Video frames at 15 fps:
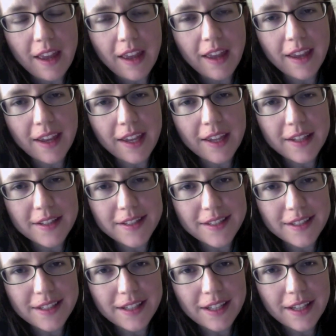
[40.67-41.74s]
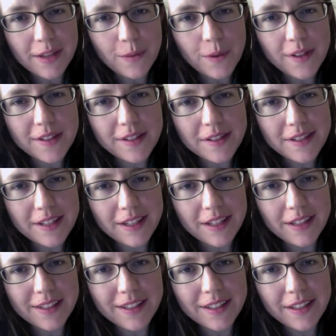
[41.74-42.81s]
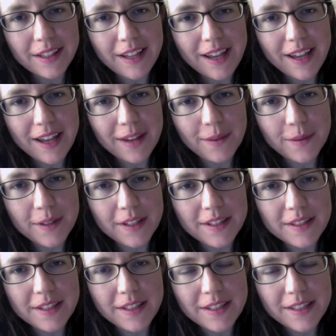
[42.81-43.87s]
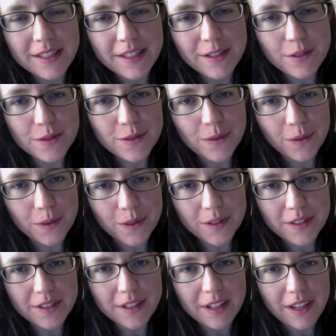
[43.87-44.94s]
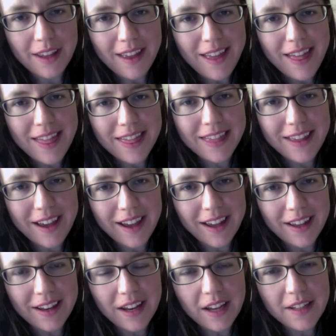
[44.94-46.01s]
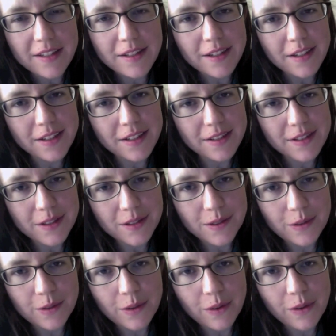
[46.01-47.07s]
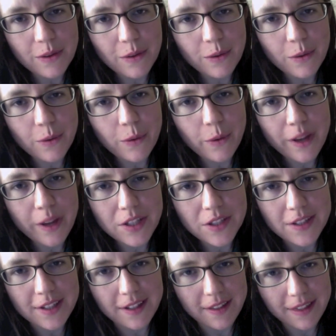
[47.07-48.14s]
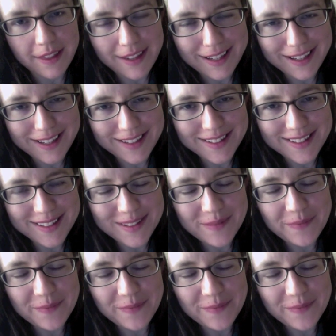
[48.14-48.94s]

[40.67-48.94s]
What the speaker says: and it wasn't until I was 16 years old that I started to question things.